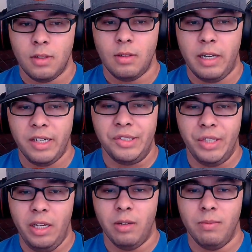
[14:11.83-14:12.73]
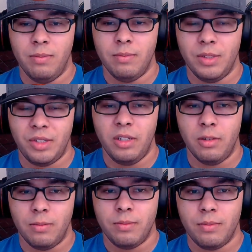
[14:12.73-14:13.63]
I can see him, but
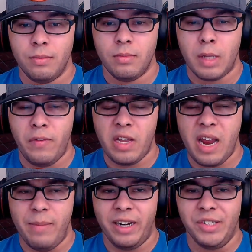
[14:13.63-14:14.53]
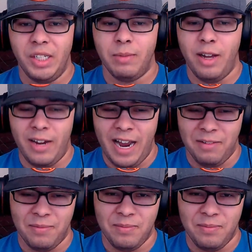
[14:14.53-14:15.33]
still. I feel like everybody can see him. Oh god!